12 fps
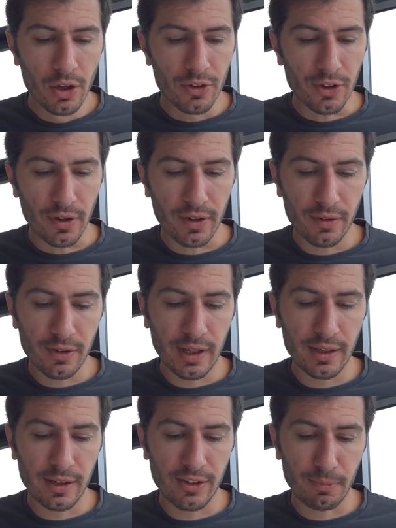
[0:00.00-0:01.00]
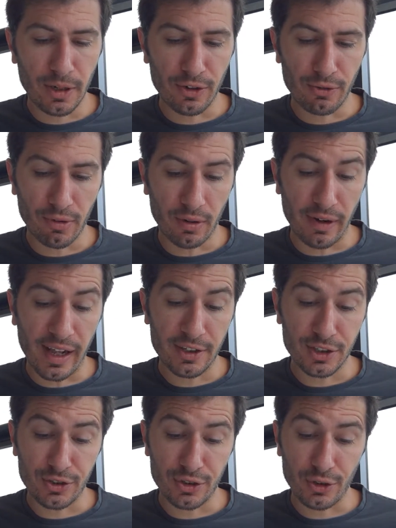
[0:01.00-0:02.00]
So I think this means in
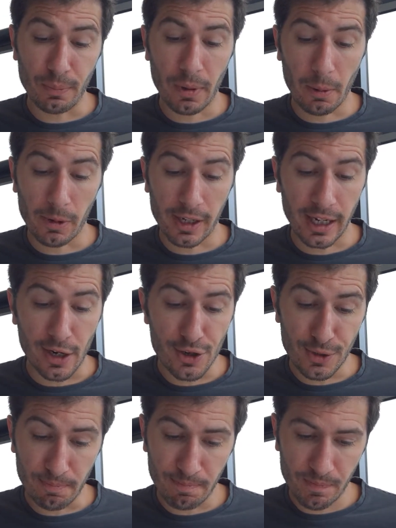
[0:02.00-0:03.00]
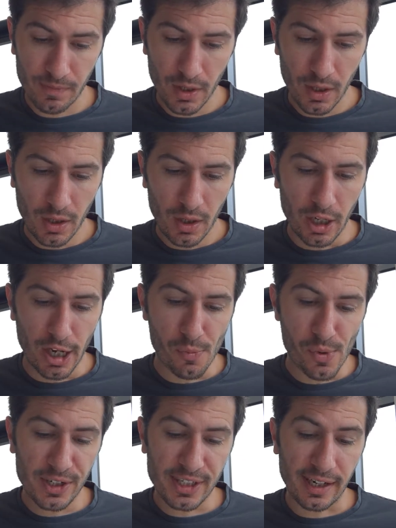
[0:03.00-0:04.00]
relation to publication,
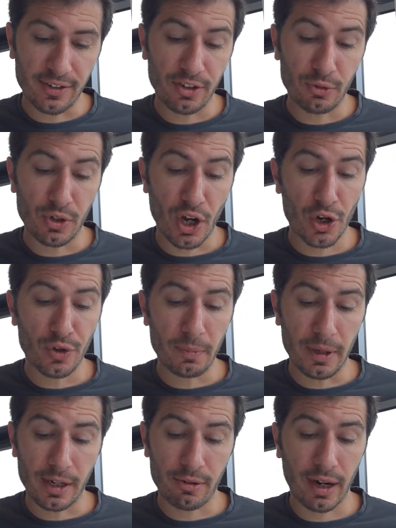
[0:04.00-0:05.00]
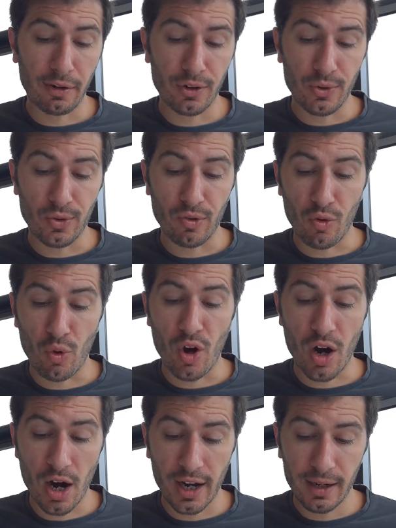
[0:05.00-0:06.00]
in which case this would only be a Crown Court or
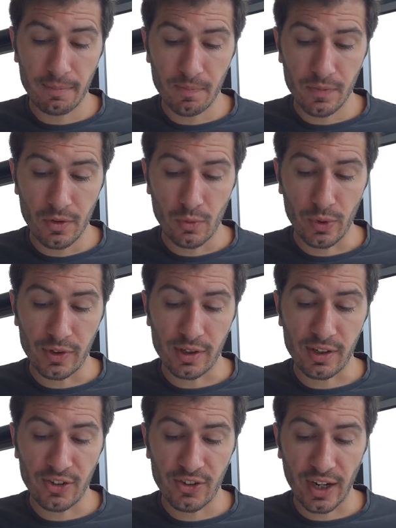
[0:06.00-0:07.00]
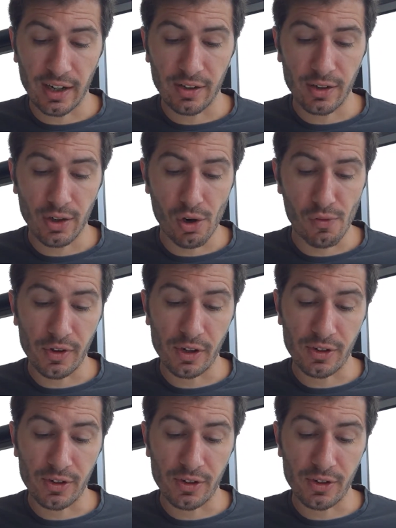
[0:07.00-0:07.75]
higher with the consent of the